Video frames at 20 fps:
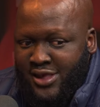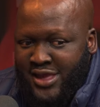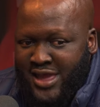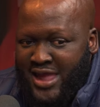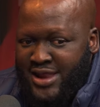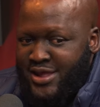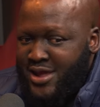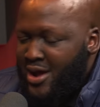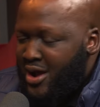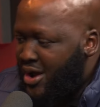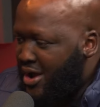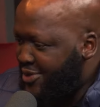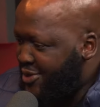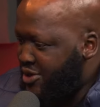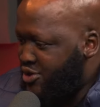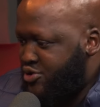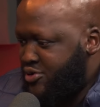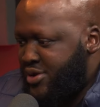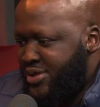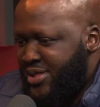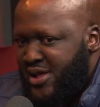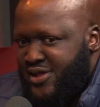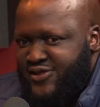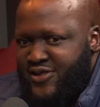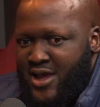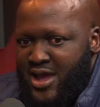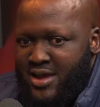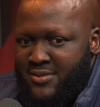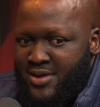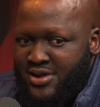And yeah, I think during that
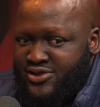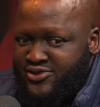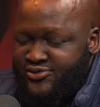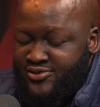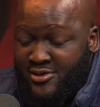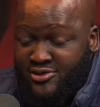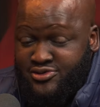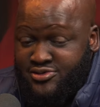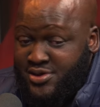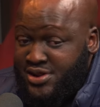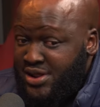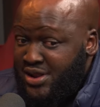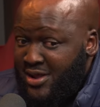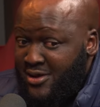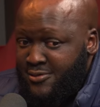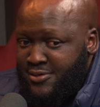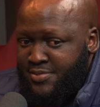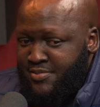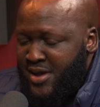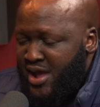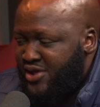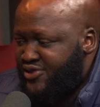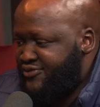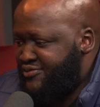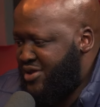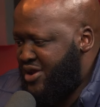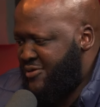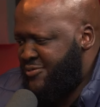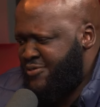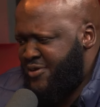time, I was really in love with maths,
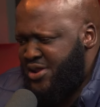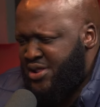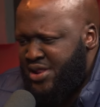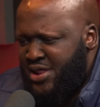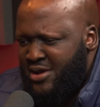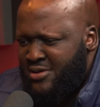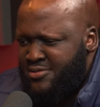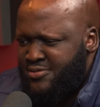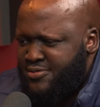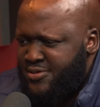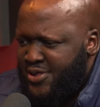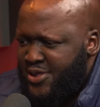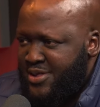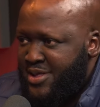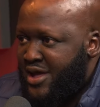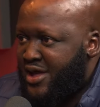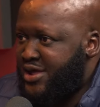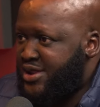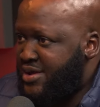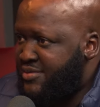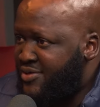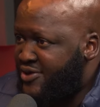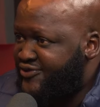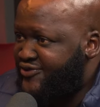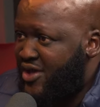man. I fell in love. I think the academic